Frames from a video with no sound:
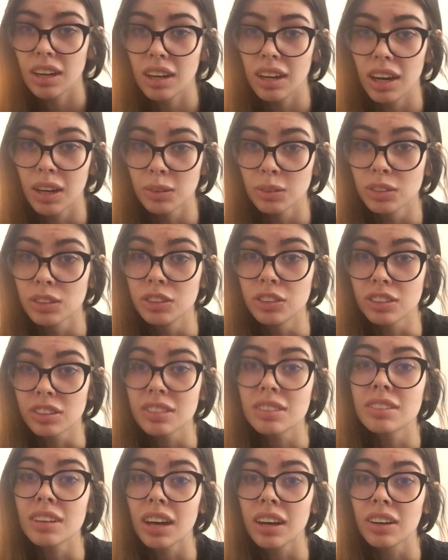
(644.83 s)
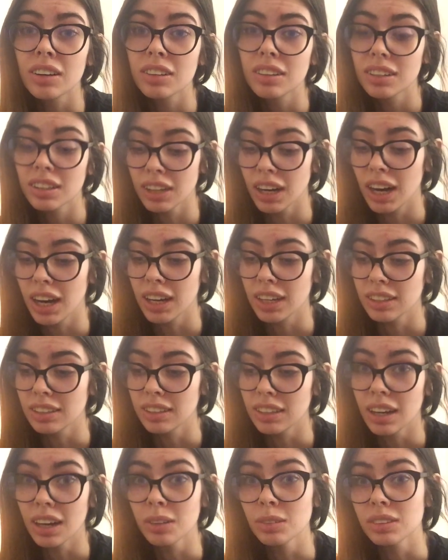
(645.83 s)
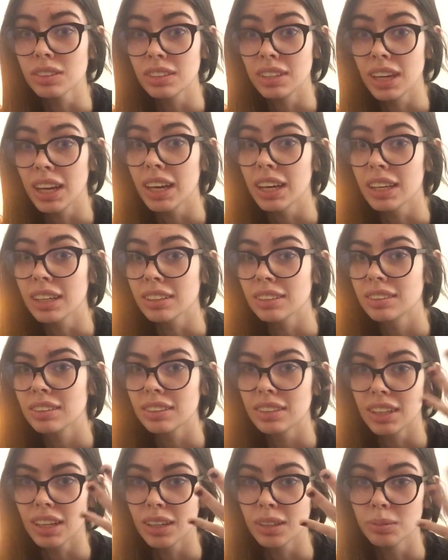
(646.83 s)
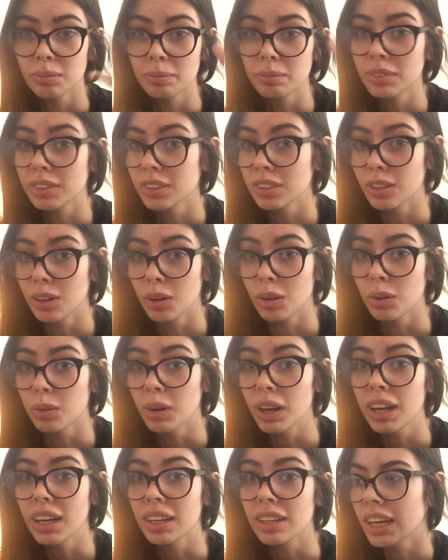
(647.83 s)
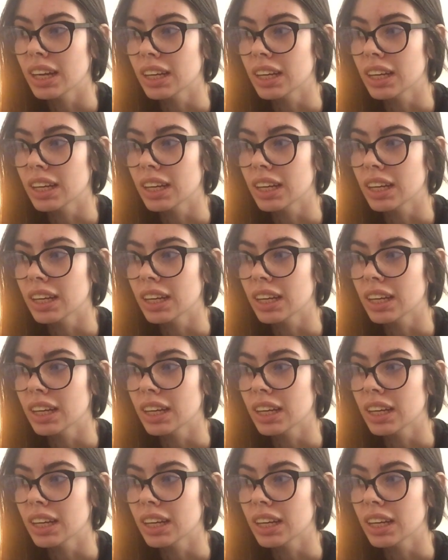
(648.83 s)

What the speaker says: I would just tell the guy that I was gay to get him to go away,